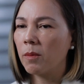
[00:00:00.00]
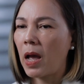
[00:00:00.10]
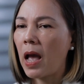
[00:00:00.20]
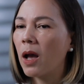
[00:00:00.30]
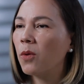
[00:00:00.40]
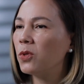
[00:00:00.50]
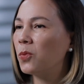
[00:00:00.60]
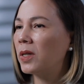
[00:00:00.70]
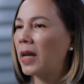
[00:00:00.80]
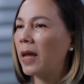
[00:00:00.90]
how you
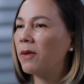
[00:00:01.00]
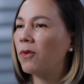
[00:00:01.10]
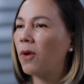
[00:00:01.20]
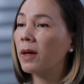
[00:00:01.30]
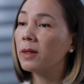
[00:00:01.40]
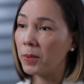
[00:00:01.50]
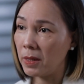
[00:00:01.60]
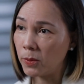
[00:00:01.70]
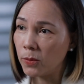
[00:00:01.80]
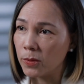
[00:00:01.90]
would like for other
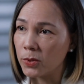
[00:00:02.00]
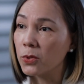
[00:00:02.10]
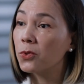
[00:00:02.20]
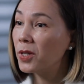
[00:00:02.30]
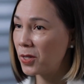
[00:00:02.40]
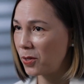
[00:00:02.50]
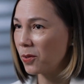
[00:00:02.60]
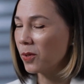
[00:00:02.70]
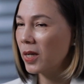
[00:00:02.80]
people to treat you.